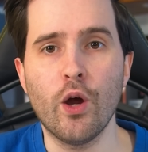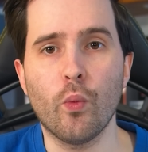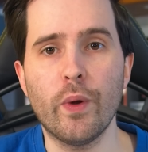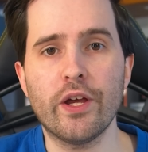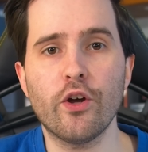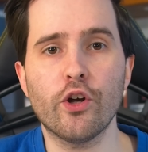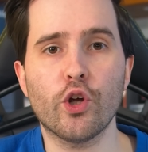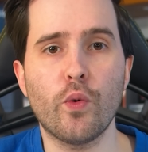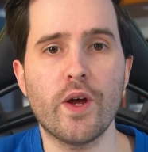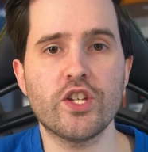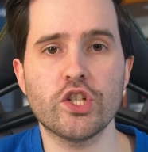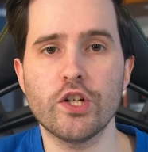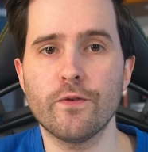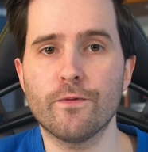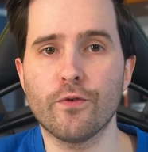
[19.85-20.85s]
we got a
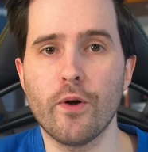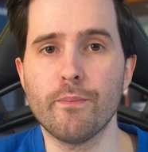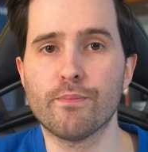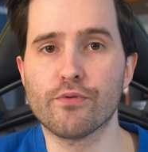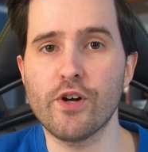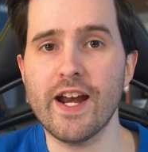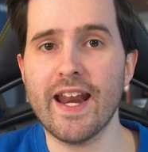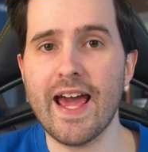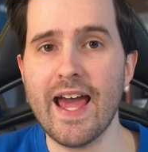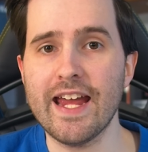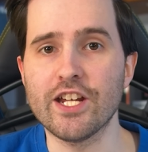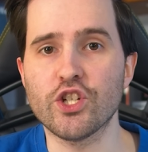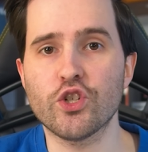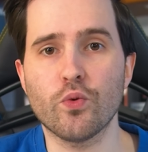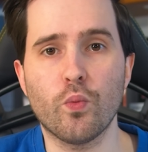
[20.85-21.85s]
question from Brett
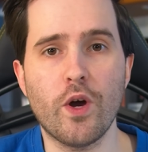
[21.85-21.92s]
H